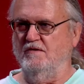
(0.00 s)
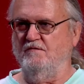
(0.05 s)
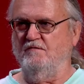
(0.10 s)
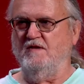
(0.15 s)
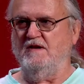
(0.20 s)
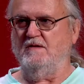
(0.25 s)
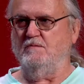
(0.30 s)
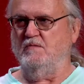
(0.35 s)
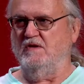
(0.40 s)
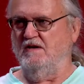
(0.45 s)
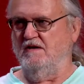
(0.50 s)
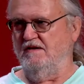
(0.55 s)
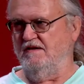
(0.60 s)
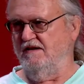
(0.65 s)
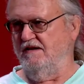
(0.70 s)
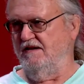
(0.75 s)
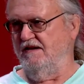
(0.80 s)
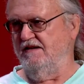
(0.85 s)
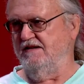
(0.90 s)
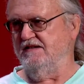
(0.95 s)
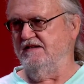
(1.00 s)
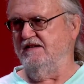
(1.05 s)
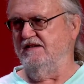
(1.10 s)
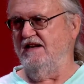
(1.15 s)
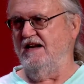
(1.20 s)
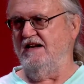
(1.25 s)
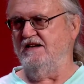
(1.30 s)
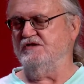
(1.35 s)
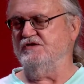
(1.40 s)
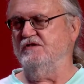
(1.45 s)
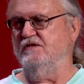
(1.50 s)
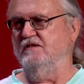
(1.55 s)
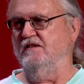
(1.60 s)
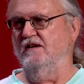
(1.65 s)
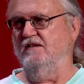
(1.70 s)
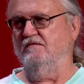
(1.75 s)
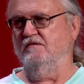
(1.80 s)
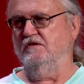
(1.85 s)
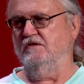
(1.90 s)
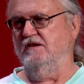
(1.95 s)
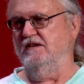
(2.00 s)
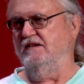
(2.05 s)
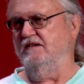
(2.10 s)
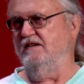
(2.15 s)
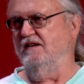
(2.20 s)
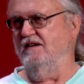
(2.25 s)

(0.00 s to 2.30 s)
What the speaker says: with FEMA at the national level and